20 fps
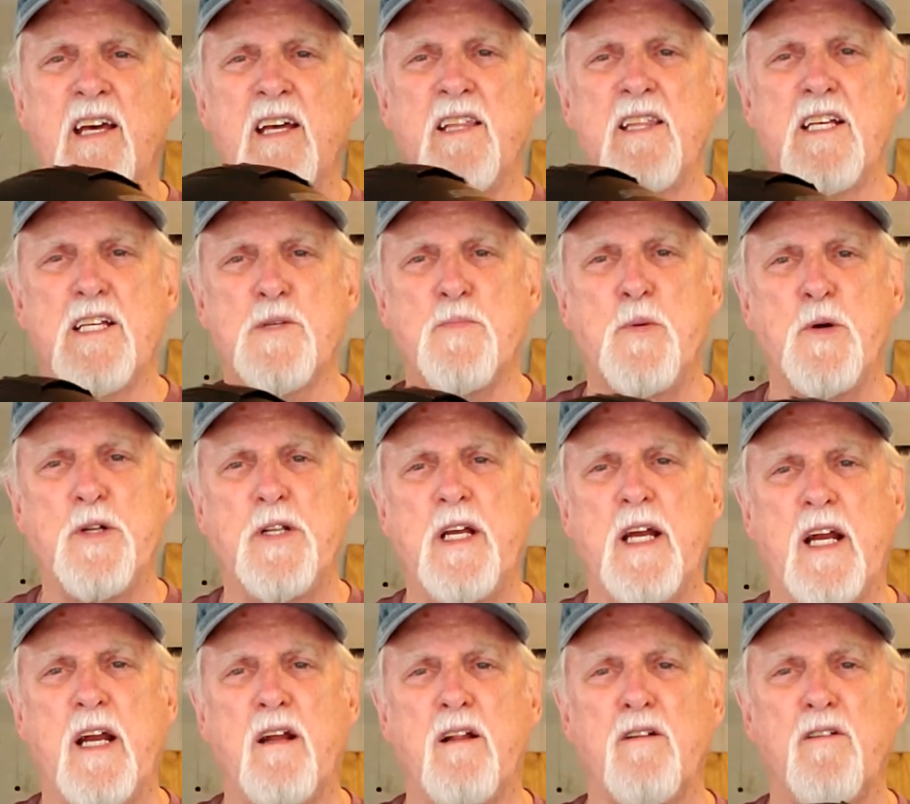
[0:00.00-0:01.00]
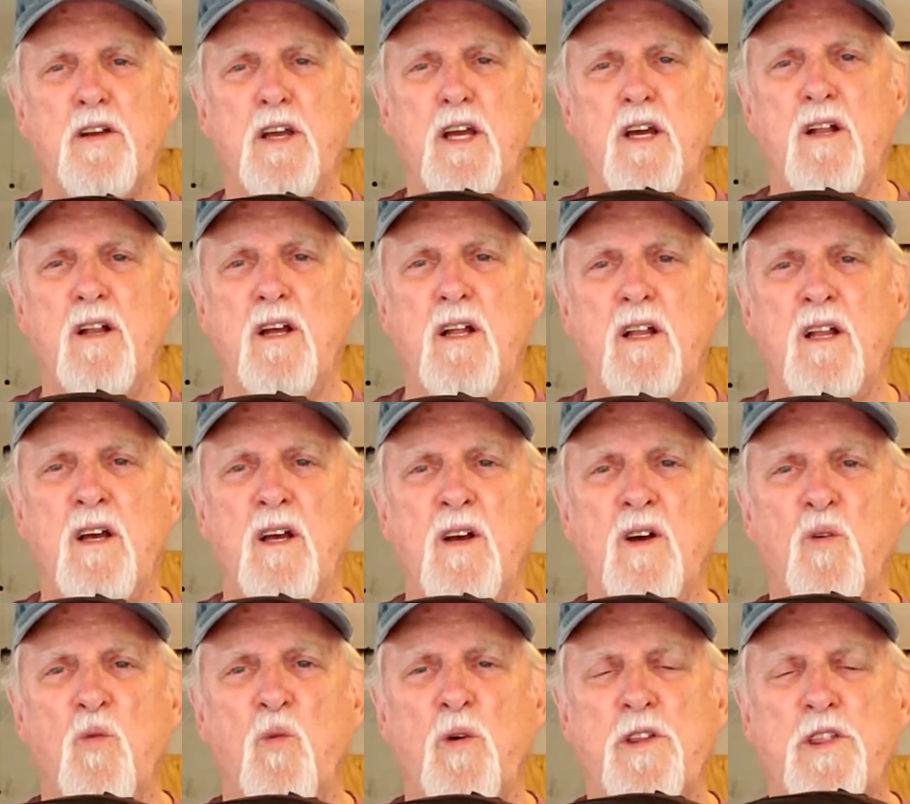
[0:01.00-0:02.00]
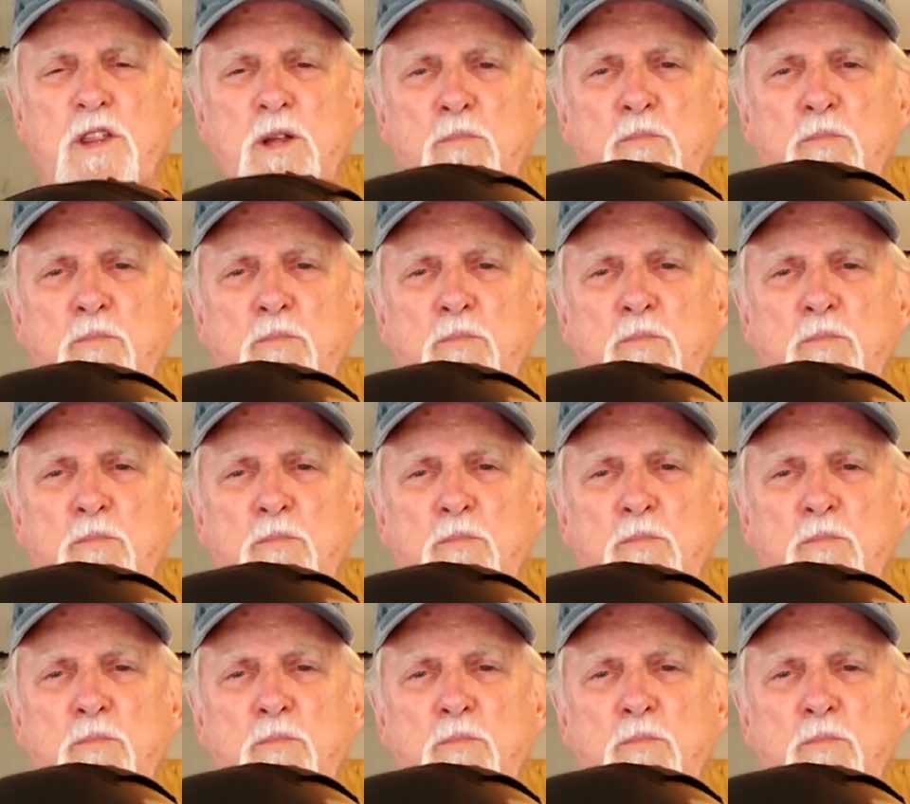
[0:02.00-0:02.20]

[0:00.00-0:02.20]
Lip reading: this particular unit with the